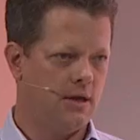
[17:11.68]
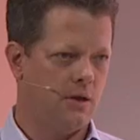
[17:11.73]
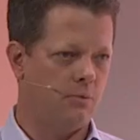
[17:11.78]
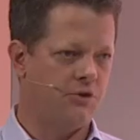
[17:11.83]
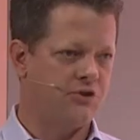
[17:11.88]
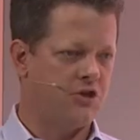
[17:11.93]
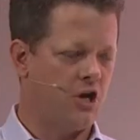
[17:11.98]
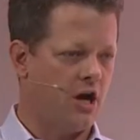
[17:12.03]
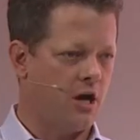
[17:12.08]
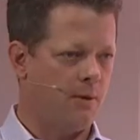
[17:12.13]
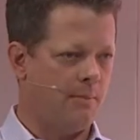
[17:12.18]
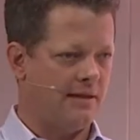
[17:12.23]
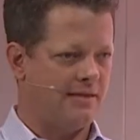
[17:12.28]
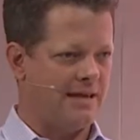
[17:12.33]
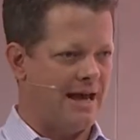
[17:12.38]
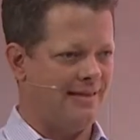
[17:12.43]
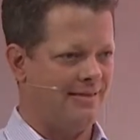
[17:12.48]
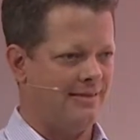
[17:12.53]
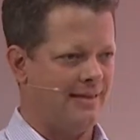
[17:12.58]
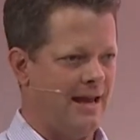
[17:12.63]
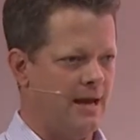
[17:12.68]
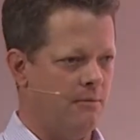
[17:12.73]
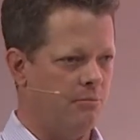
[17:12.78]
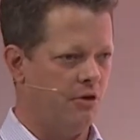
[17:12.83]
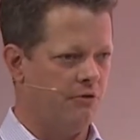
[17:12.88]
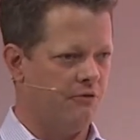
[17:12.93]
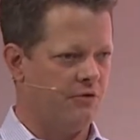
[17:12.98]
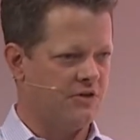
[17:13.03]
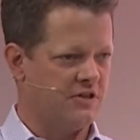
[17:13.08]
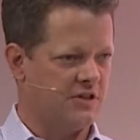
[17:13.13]
And we'll talk about that
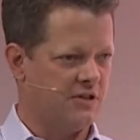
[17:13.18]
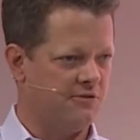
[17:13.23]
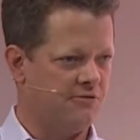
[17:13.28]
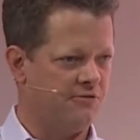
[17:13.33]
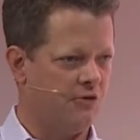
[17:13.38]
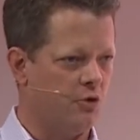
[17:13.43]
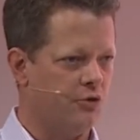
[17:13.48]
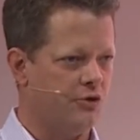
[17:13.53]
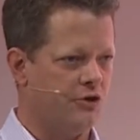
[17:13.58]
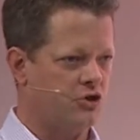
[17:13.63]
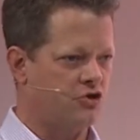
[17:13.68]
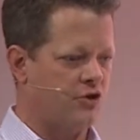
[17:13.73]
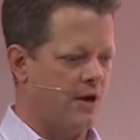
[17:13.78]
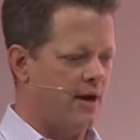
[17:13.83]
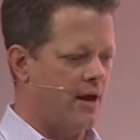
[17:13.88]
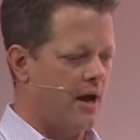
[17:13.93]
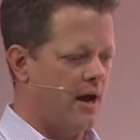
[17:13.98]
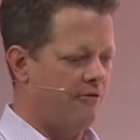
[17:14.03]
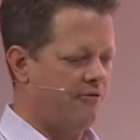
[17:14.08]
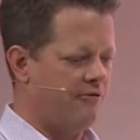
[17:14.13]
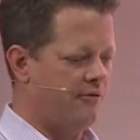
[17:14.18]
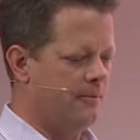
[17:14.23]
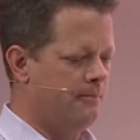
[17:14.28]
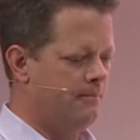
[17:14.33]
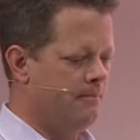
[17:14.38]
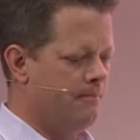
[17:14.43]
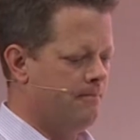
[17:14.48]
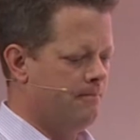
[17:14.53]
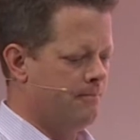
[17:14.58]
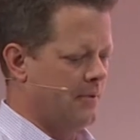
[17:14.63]
label versus folder trade-off
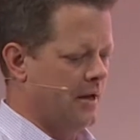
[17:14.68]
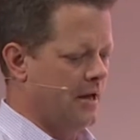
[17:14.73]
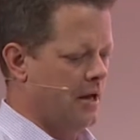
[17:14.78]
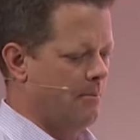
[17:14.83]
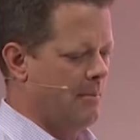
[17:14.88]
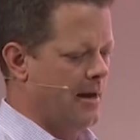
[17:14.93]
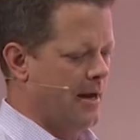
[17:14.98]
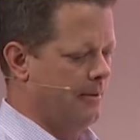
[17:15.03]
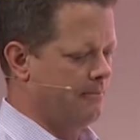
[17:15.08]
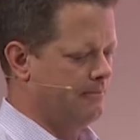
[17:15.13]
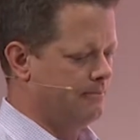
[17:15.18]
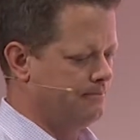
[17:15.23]
in a minute.